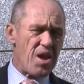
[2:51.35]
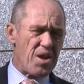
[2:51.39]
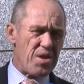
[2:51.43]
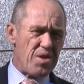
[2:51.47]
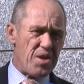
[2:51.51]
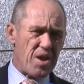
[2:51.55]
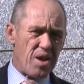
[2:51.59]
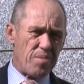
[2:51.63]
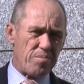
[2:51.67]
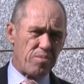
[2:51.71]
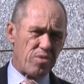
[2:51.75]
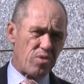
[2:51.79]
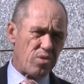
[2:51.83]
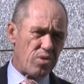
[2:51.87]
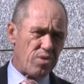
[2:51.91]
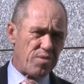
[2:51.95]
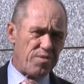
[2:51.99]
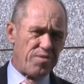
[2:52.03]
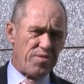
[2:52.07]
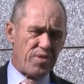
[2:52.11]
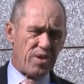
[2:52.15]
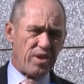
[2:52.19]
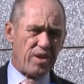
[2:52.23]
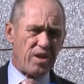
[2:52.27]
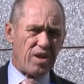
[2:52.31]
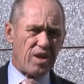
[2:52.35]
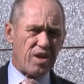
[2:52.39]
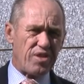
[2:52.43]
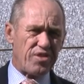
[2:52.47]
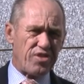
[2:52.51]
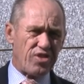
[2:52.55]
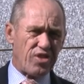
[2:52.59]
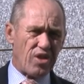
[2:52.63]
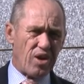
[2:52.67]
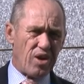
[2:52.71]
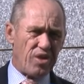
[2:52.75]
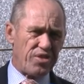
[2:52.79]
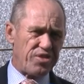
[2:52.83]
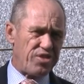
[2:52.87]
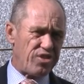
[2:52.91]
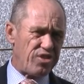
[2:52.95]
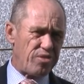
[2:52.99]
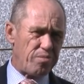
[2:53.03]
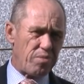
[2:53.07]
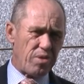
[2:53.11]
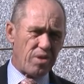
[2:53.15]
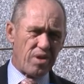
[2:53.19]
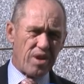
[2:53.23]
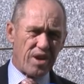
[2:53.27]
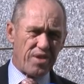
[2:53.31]
number of soldiers
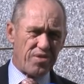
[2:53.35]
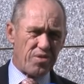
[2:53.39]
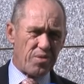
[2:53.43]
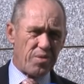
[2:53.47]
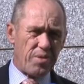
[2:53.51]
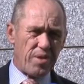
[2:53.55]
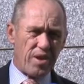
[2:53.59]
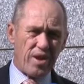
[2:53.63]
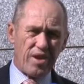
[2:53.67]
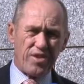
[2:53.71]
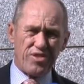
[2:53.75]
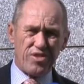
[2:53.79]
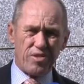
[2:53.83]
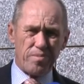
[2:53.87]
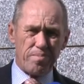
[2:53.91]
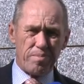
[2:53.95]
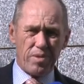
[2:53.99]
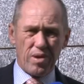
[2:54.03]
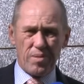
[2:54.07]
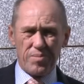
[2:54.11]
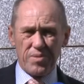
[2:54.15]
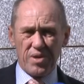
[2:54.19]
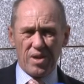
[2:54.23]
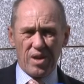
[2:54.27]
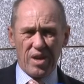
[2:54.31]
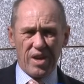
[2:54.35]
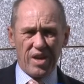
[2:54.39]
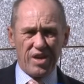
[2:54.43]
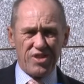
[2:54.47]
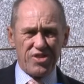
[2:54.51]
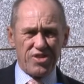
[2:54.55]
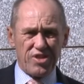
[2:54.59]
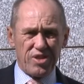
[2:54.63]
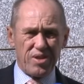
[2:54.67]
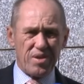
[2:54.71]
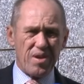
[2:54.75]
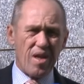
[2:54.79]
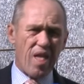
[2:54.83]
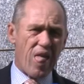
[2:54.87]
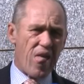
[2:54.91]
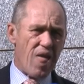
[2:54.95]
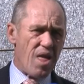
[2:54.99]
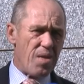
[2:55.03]
per 100,000 population,